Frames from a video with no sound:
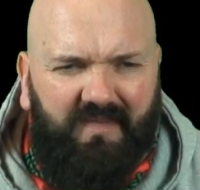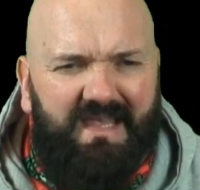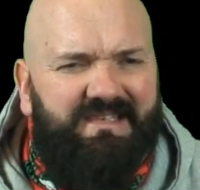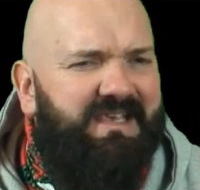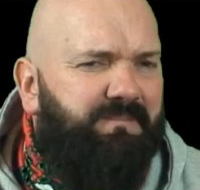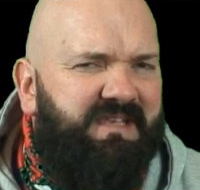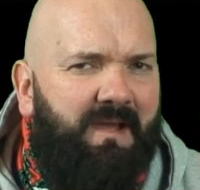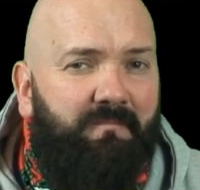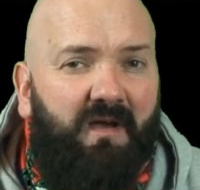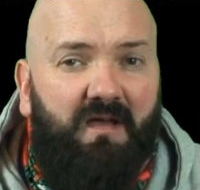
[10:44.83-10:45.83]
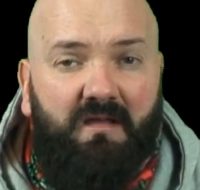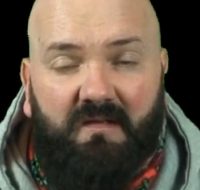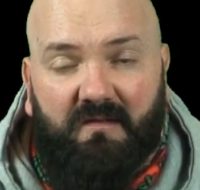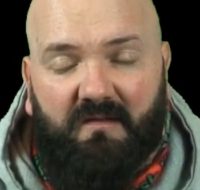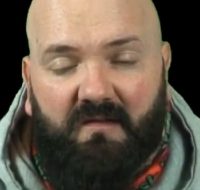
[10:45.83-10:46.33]
In September,
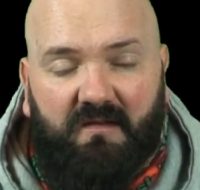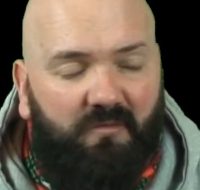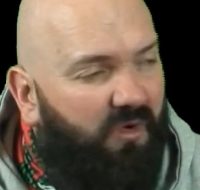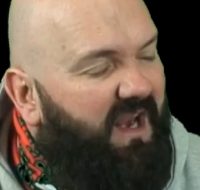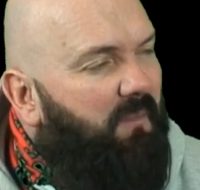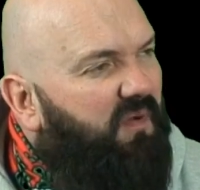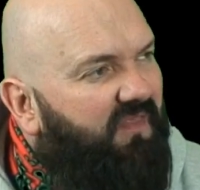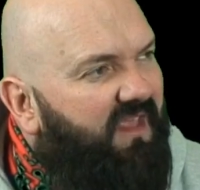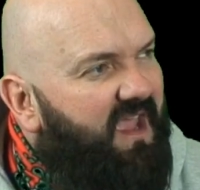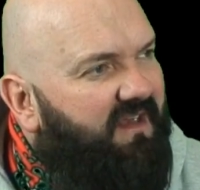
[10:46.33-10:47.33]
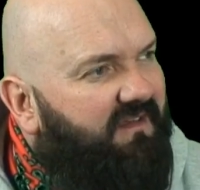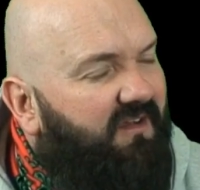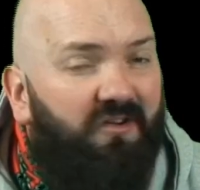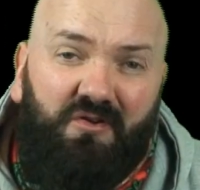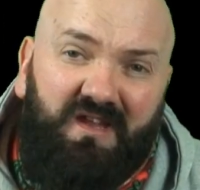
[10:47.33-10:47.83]
what happened then?
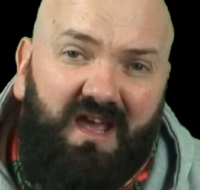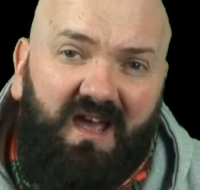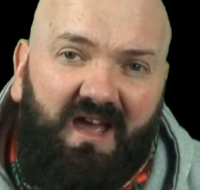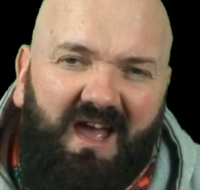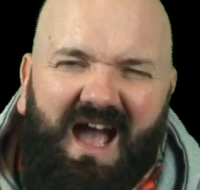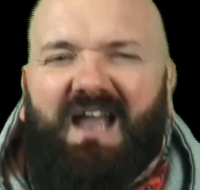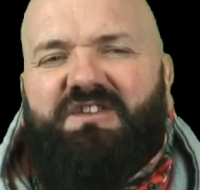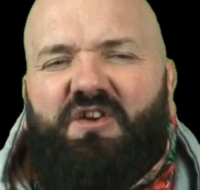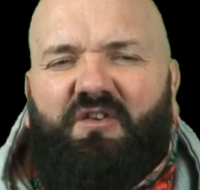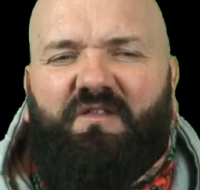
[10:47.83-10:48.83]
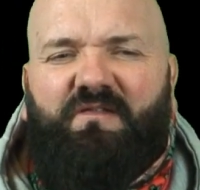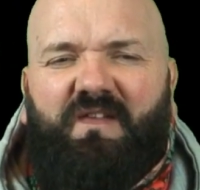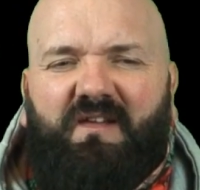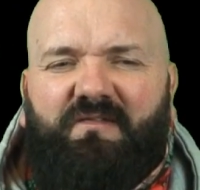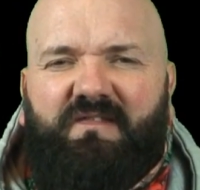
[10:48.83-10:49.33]
Oh yeah, I turned
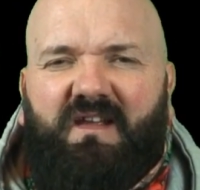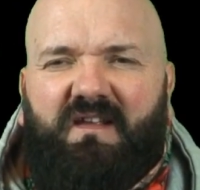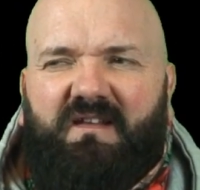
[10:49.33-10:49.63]
50.